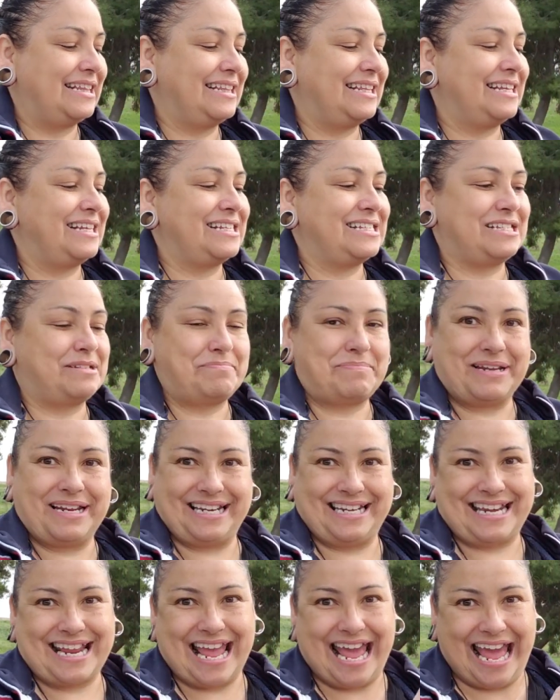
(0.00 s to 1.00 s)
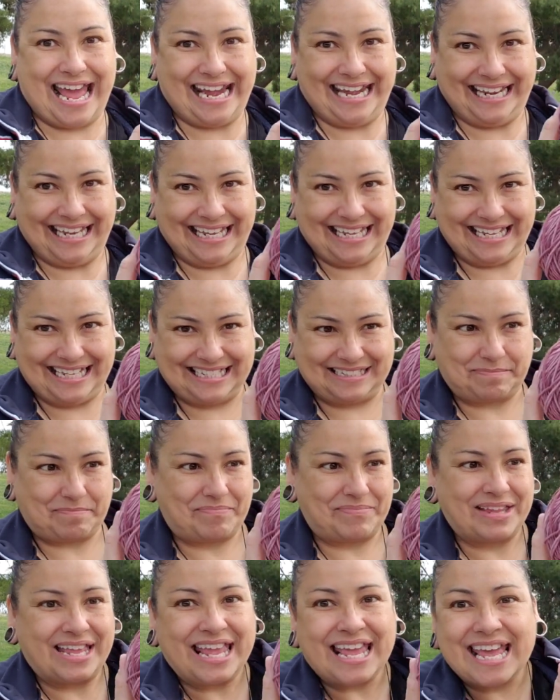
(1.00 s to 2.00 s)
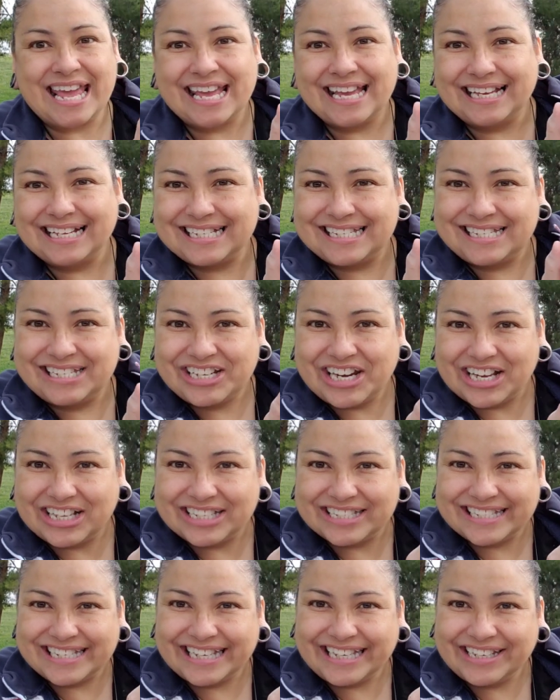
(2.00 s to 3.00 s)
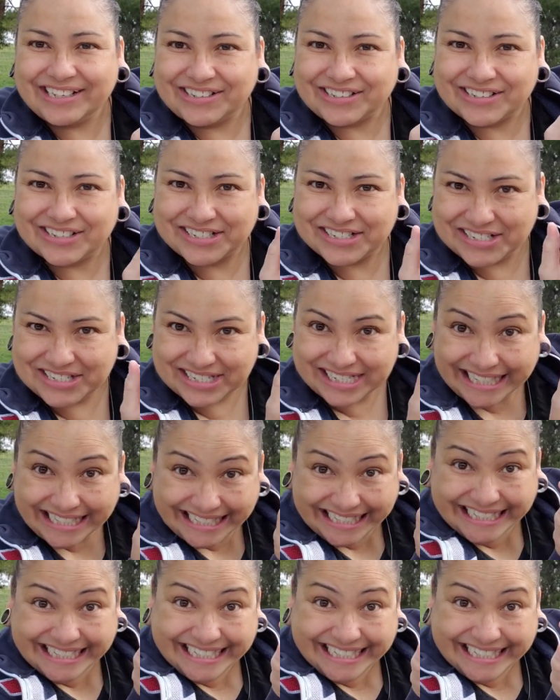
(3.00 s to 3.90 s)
This big daddy is Chelsea Yarns.